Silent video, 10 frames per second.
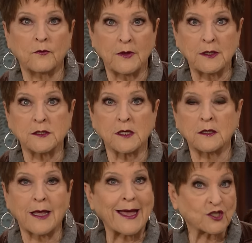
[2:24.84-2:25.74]
these and
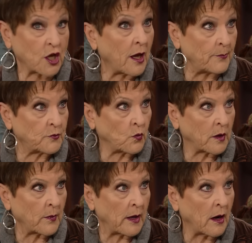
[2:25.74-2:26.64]
catch up to
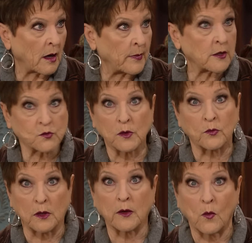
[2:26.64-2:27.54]
where we are because we're
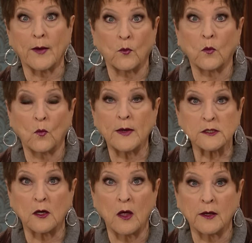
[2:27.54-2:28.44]
really quite ways
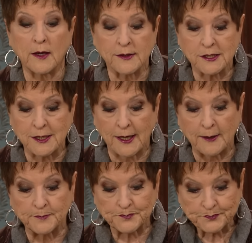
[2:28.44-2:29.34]
along in our study.
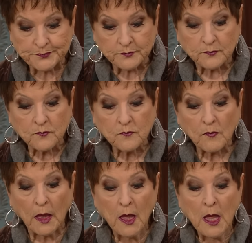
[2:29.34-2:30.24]

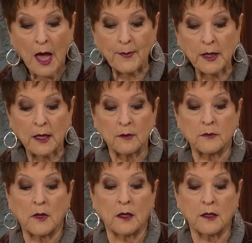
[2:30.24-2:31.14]
I'm going to
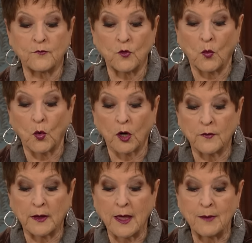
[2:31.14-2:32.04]
uh, give you a word
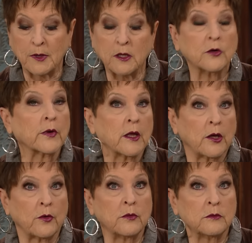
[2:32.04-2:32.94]
that came a year
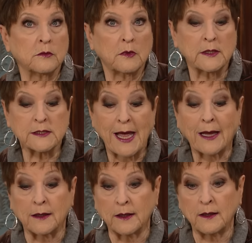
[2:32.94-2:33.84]
ago,
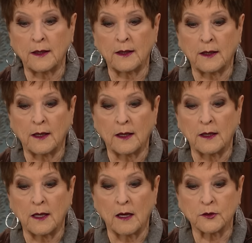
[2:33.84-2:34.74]
exactly in
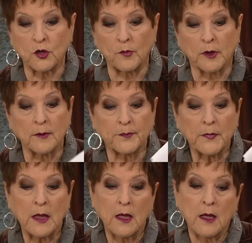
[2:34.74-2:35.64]
uh, October.
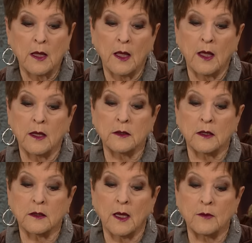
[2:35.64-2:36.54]
And
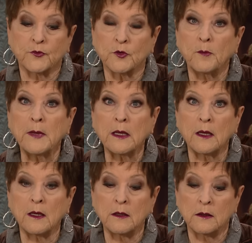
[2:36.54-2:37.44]
it came through
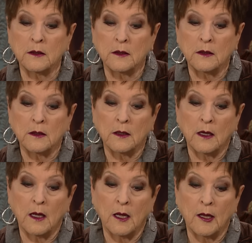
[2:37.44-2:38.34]
me
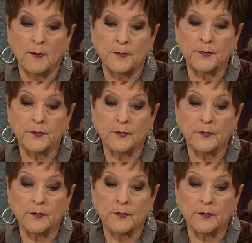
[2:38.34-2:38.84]
um,